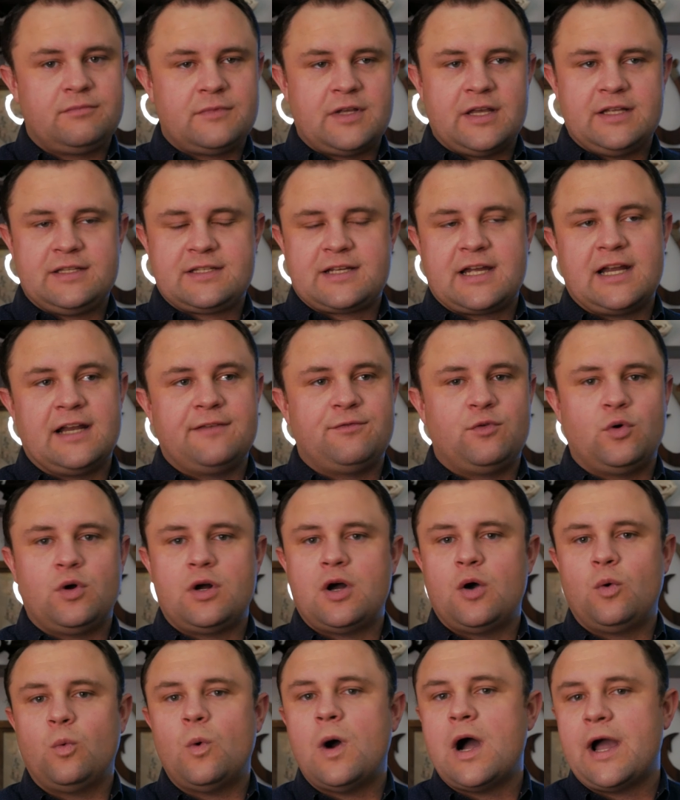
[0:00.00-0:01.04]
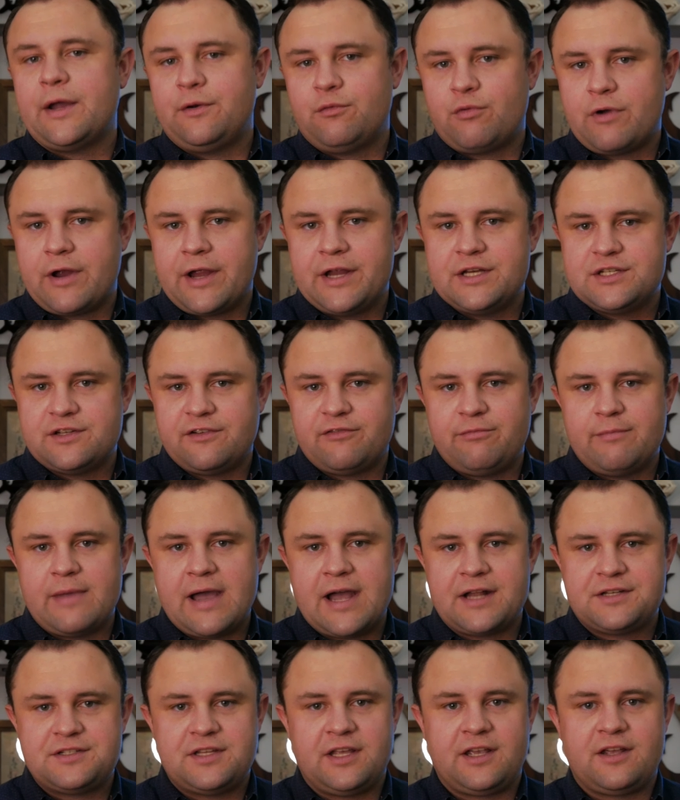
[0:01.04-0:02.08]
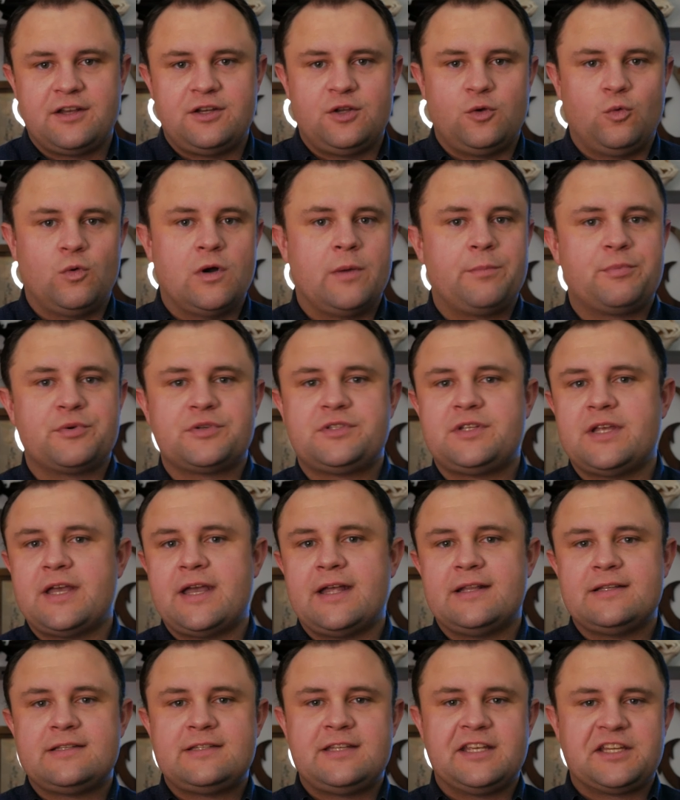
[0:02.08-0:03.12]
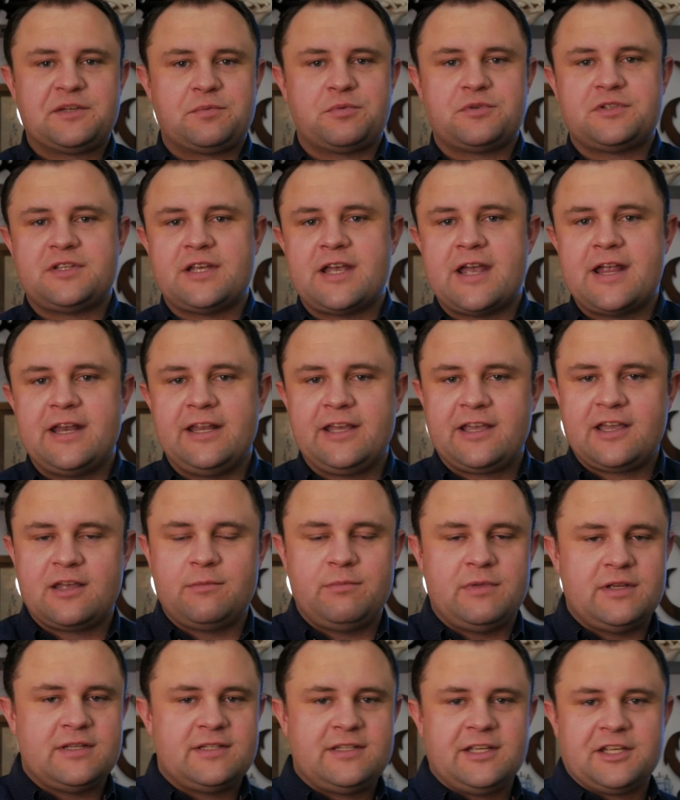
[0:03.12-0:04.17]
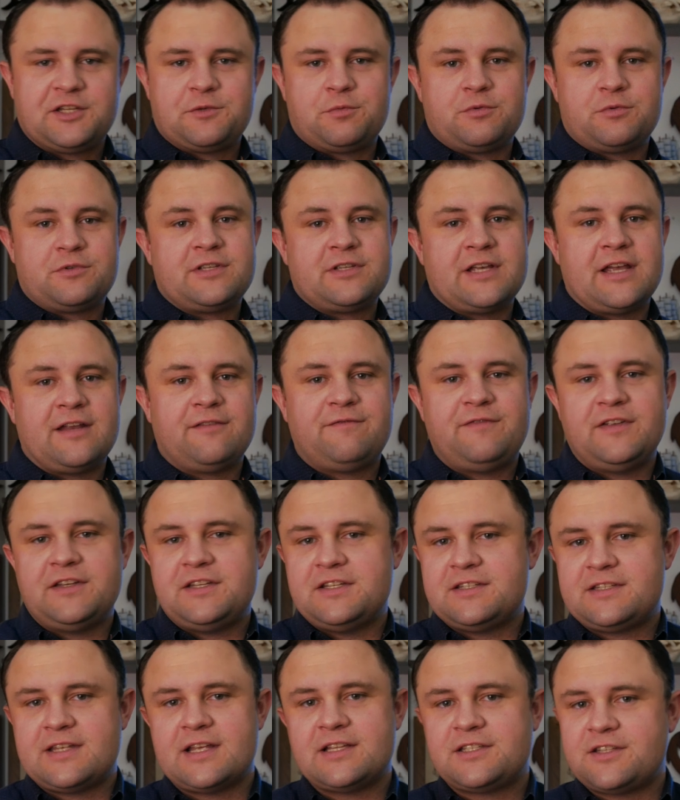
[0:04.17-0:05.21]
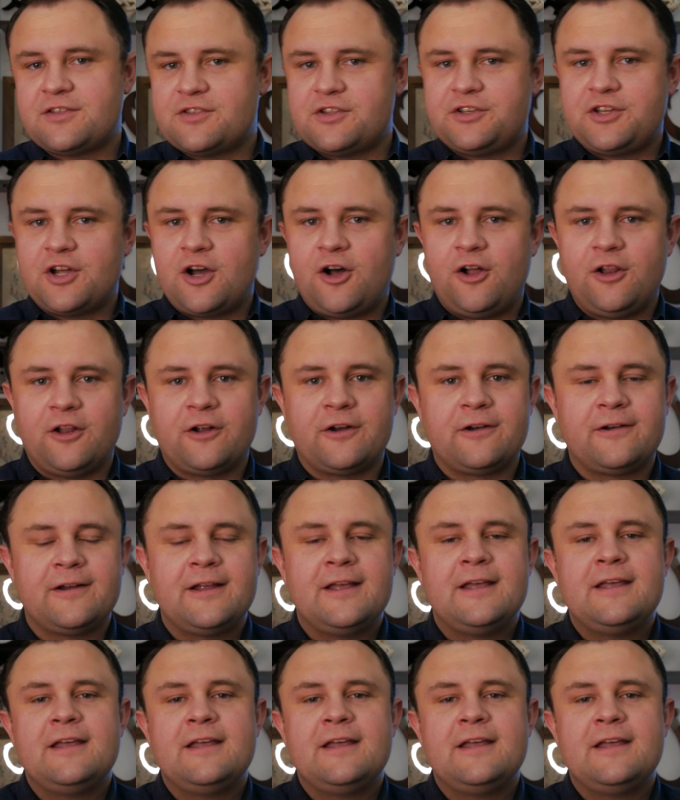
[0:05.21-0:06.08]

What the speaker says: It's kind of a wide range of match. They can do 1%, 6%, it can be 6%, 50 cents on the dollar.